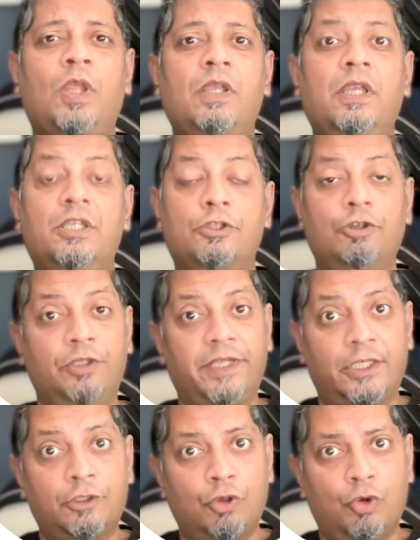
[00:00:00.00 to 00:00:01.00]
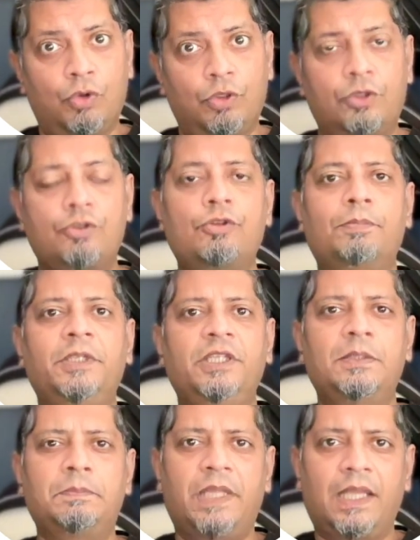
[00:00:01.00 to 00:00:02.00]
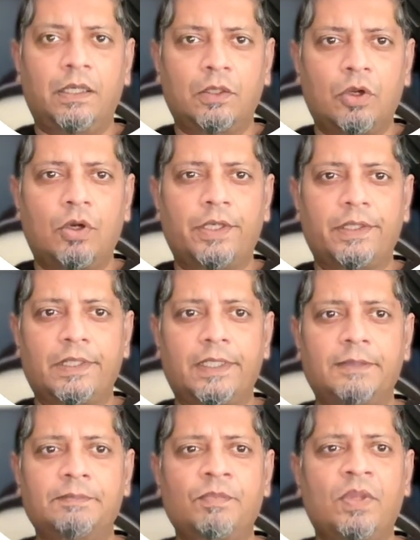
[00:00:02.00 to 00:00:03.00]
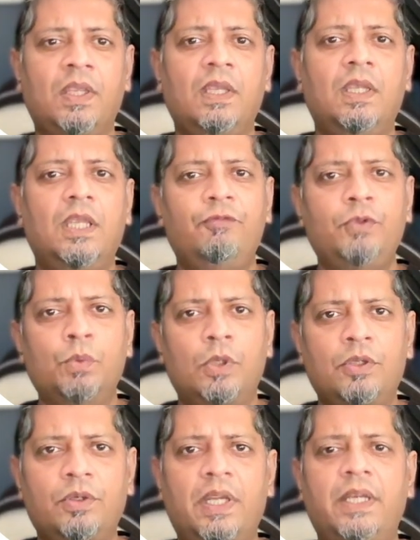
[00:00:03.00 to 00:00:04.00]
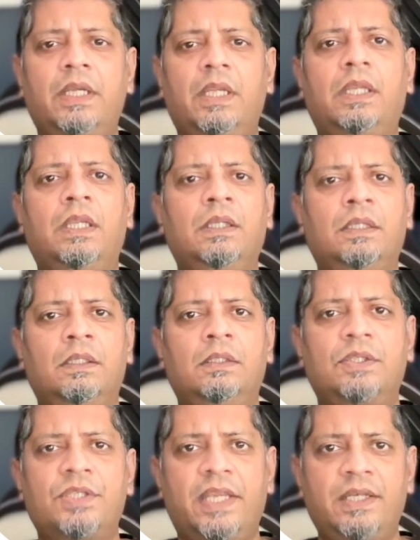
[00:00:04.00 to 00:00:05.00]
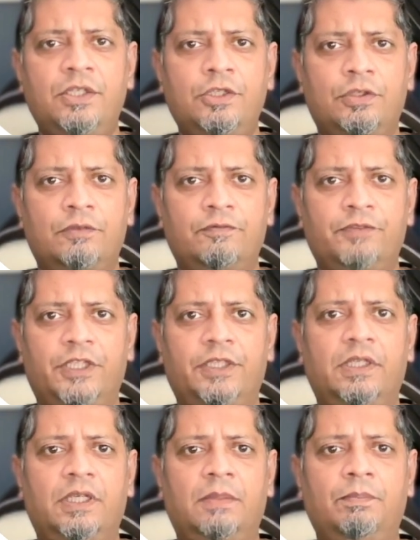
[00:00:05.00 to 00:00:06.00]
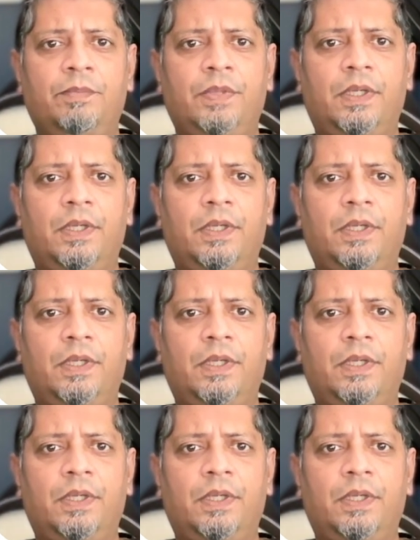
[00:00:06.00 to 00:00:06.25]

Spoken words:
is going to get cold. So please plan accordingly. If you want to ride in the center of Vietnam,